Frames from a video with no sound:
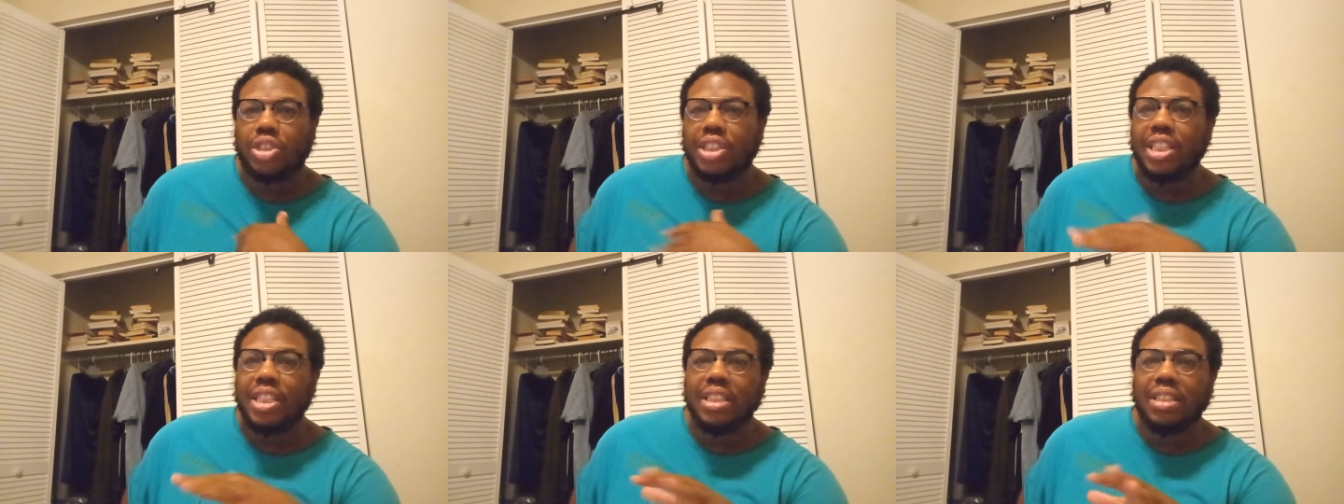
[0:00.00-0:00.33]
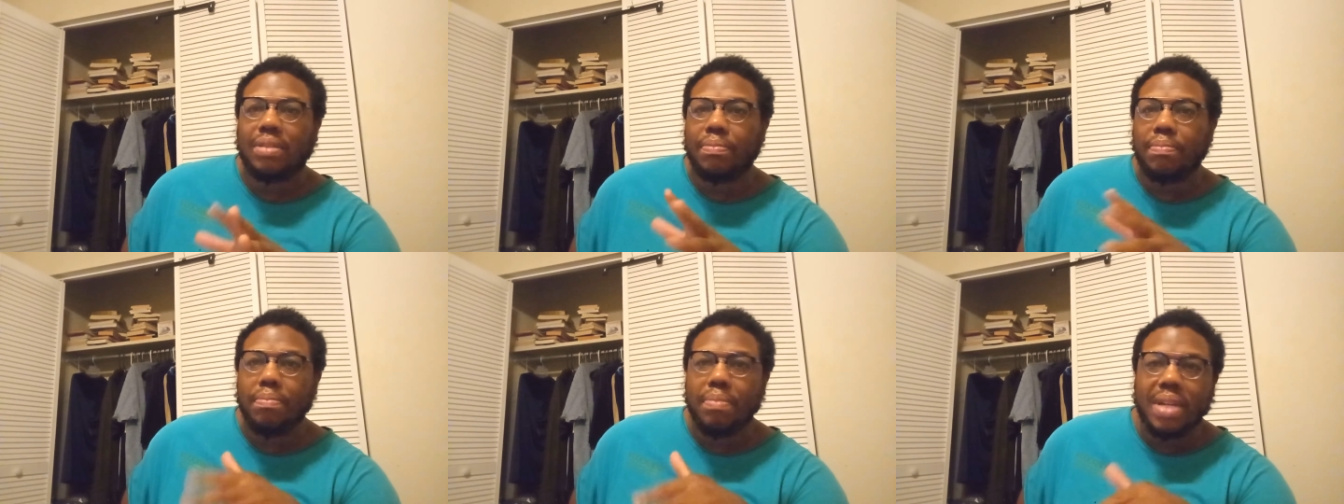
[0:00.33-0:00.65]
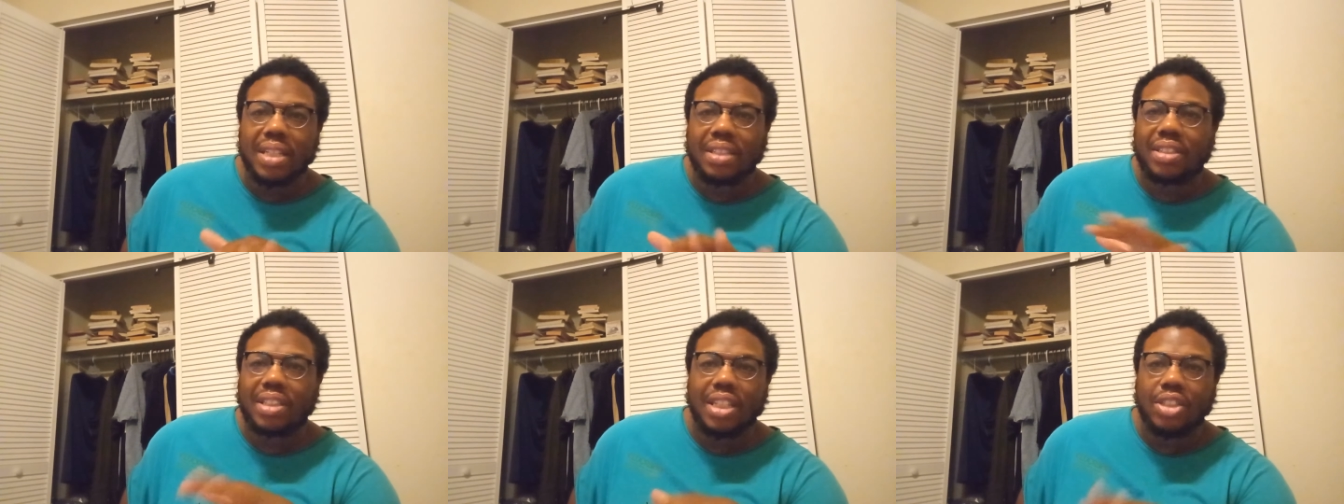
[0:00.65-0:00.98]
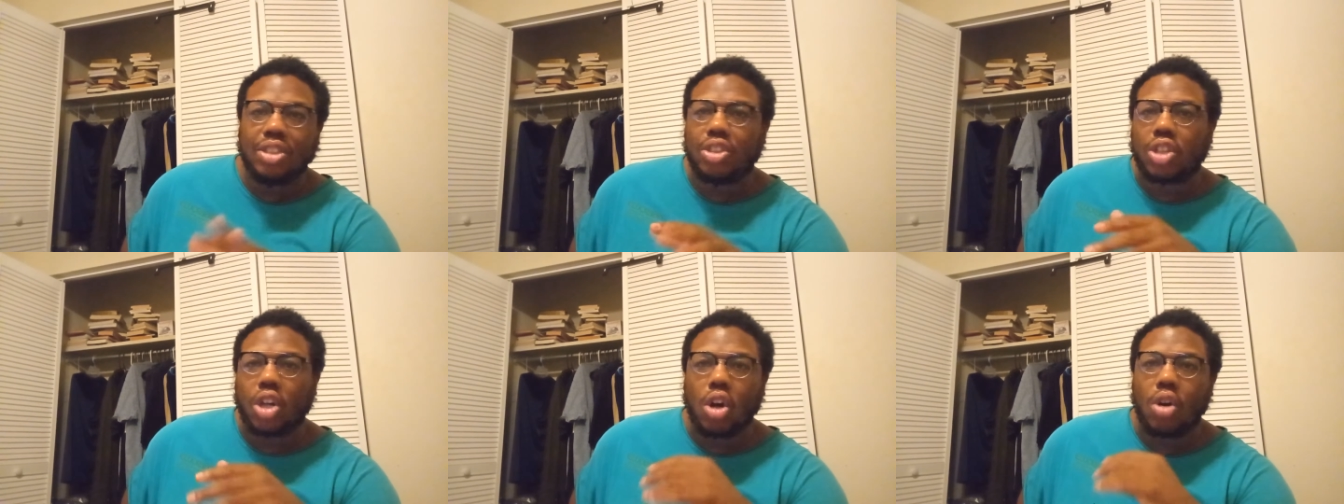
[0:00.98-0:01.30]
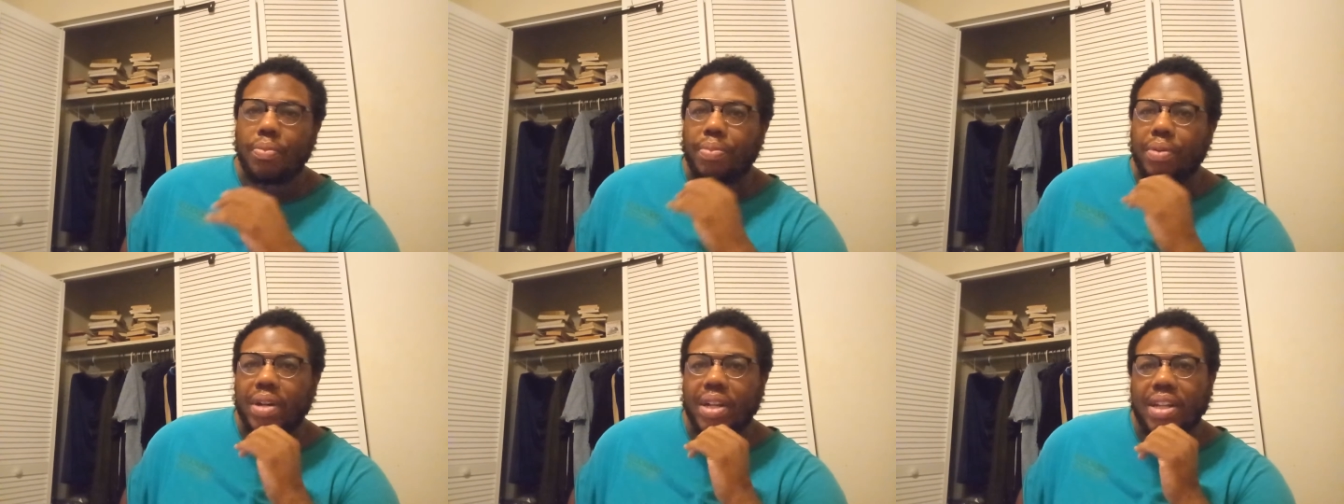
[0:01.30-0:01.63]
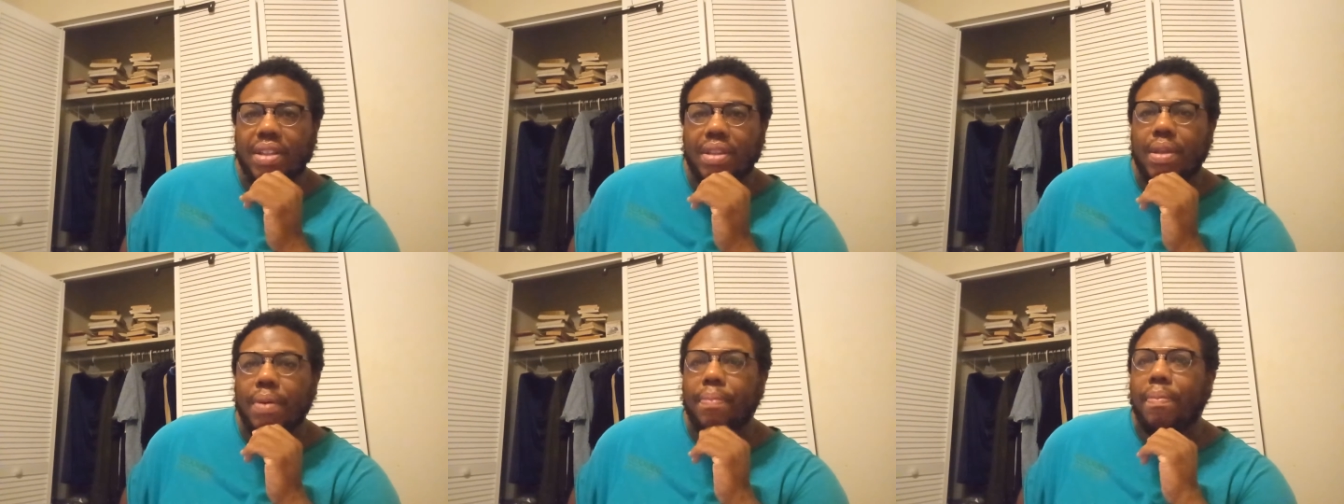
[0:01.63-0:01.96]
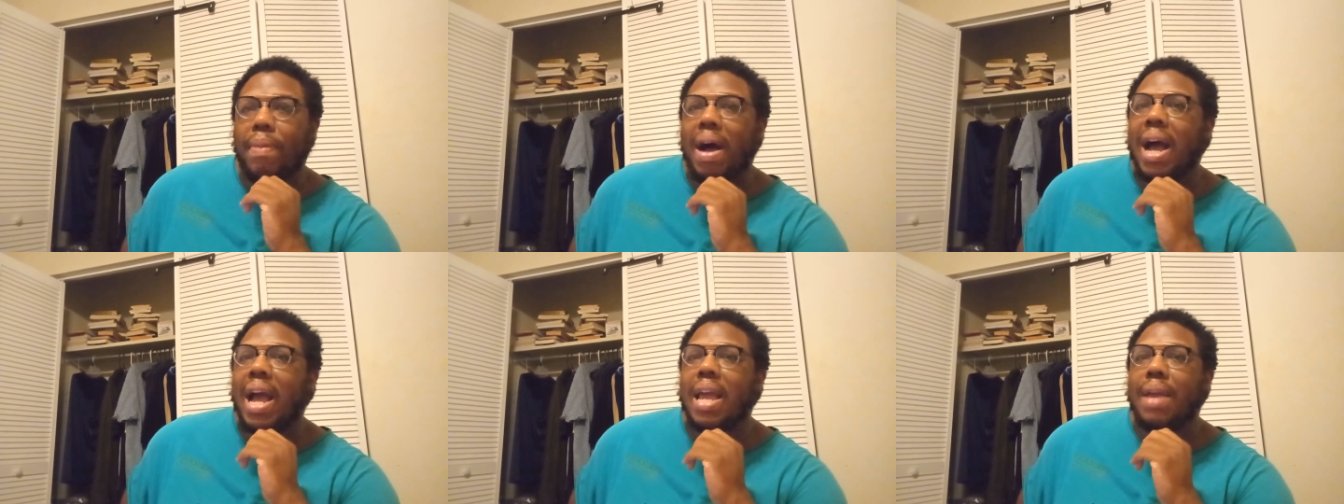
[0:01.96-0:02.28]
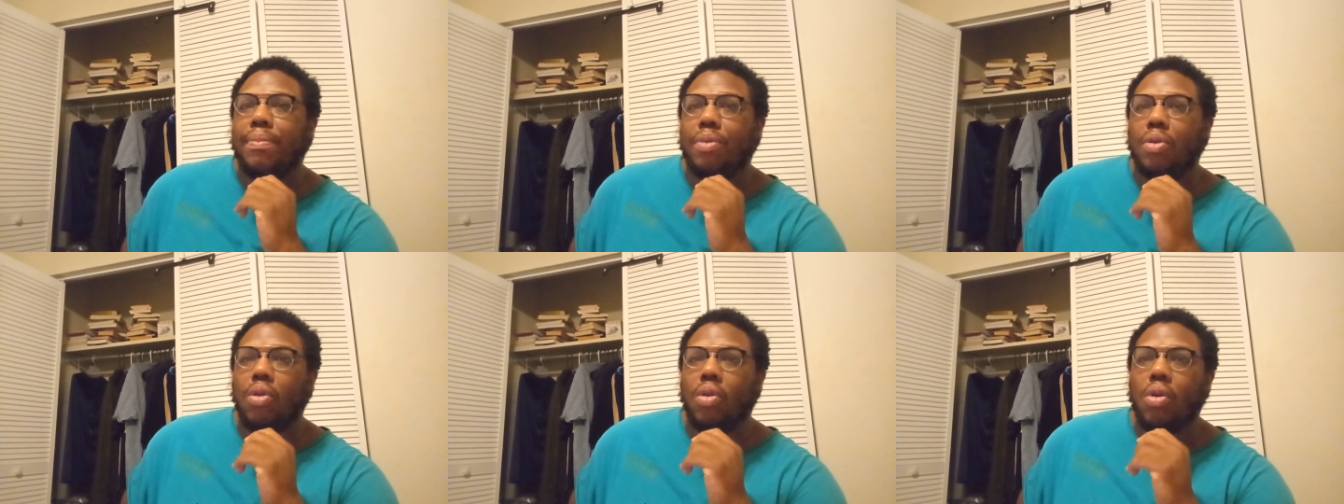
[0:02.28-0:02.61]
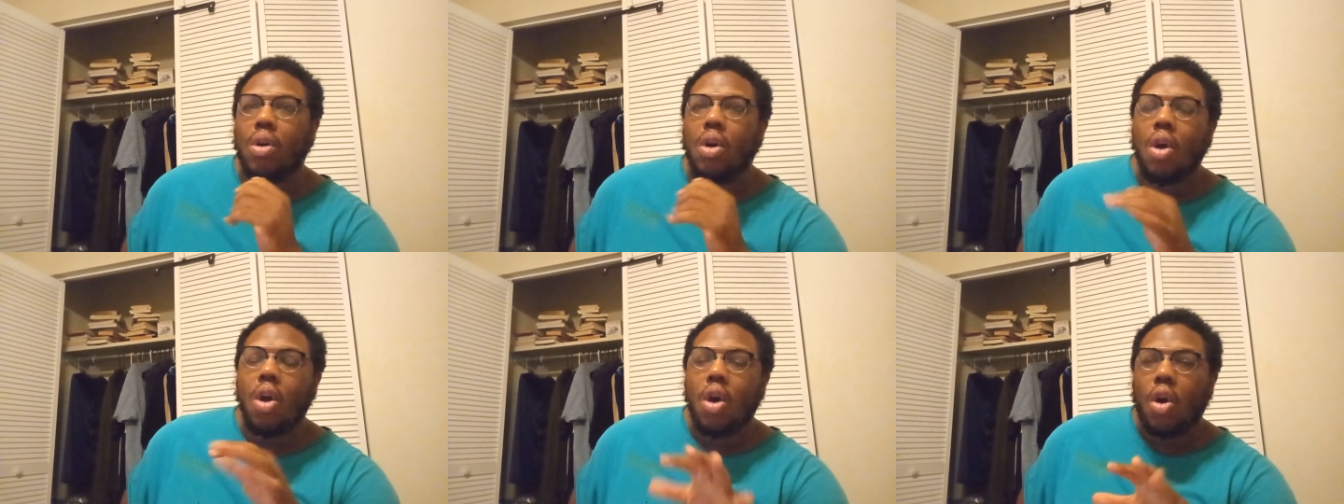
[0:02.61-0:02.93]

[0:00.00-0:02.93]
she's misinterpreting the Bible